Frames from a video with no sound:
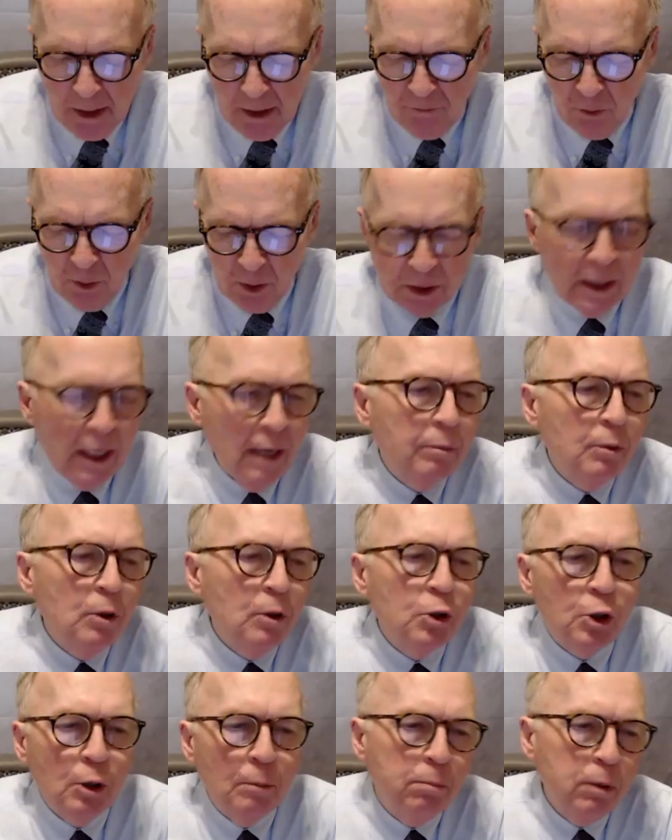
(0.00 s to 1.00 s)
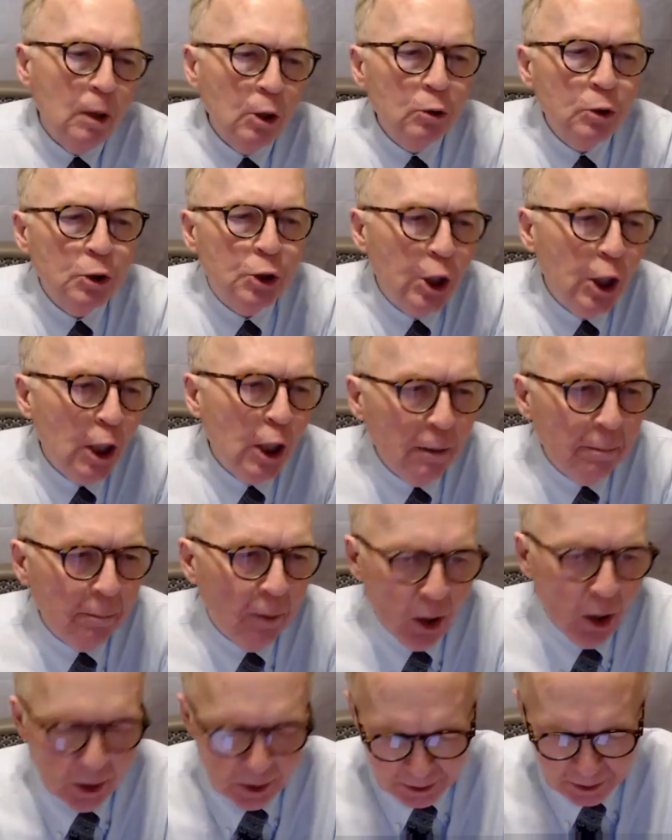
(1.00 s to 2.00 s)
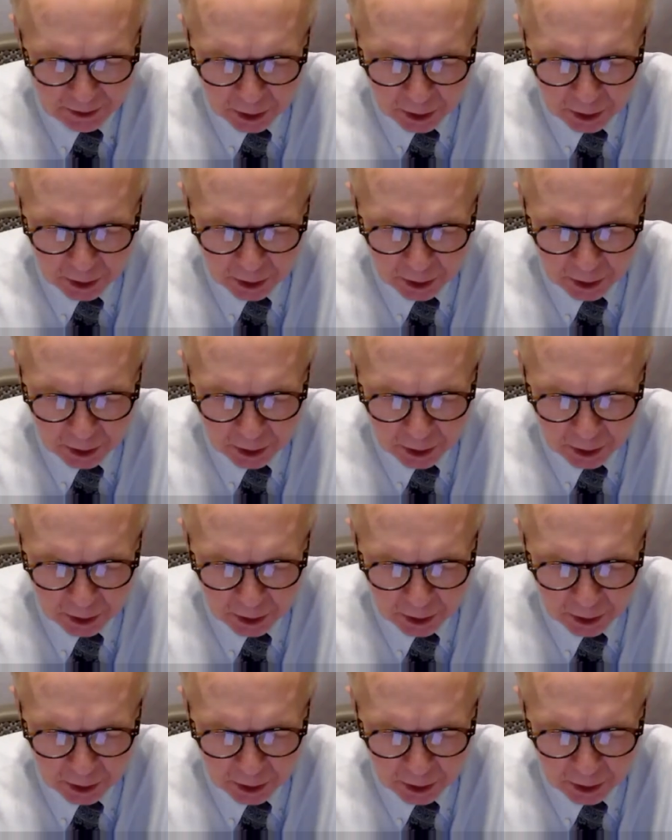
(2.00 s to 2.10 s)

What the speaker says: For example, the blue gel market.